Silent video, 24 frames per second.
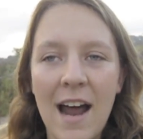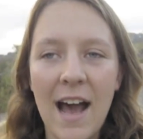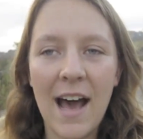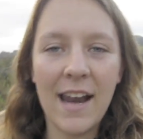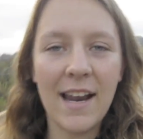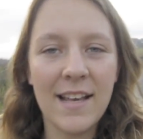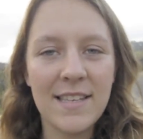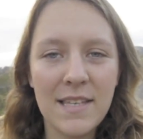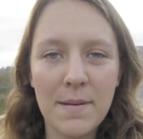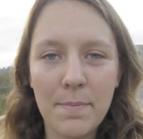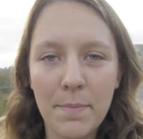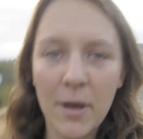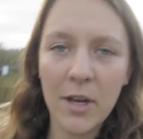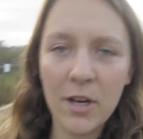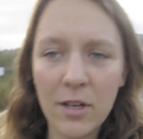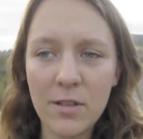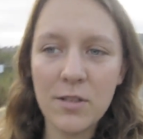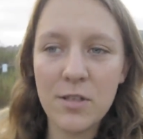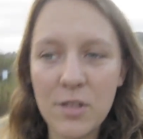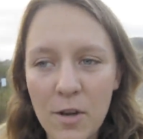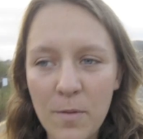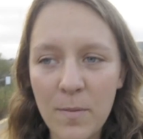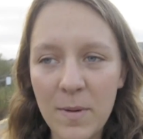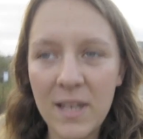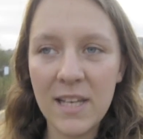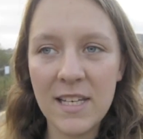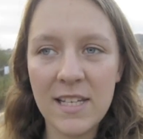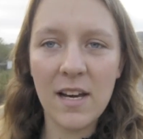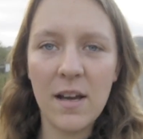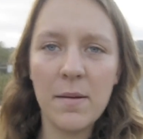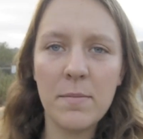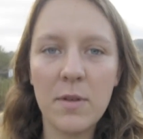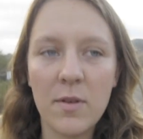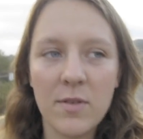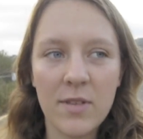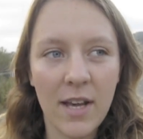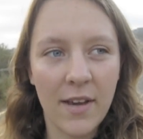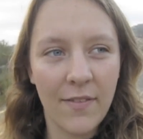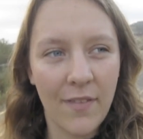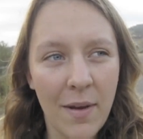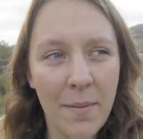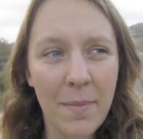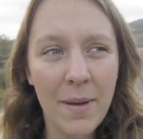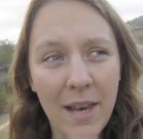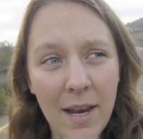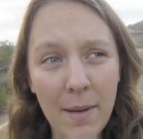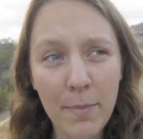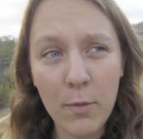And I said puddle so many times, I was like, have
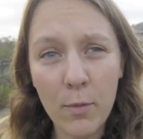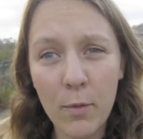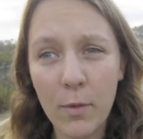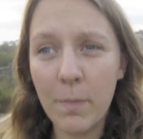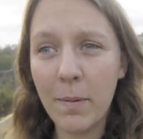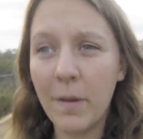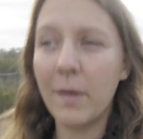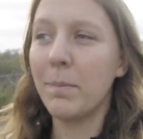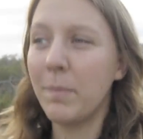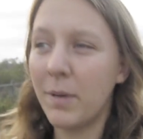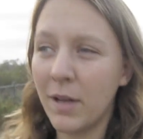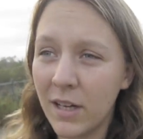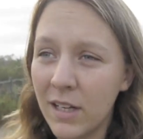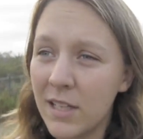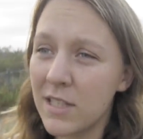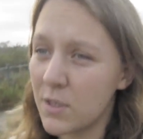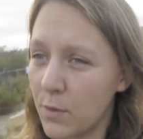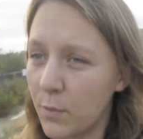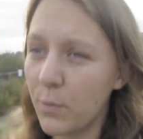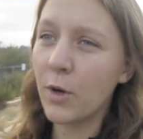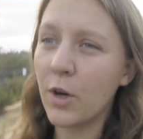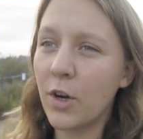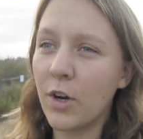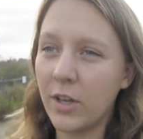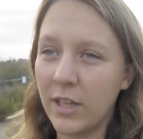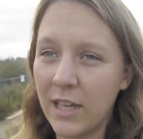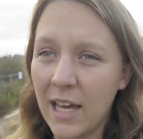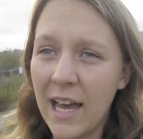I made up the word puddle is a word?